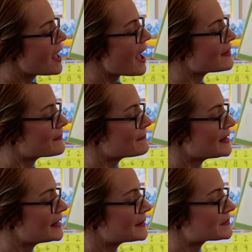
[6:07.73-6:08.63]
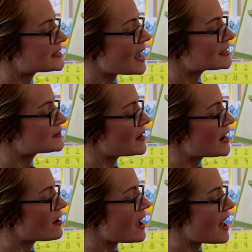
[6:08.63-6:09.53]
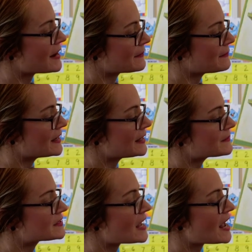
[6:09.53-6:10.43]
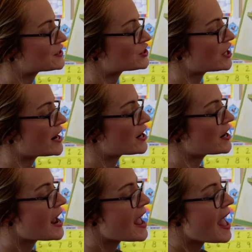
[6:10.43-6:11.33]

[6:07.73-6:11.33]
And the medium-sized bear had a medium-sized chair,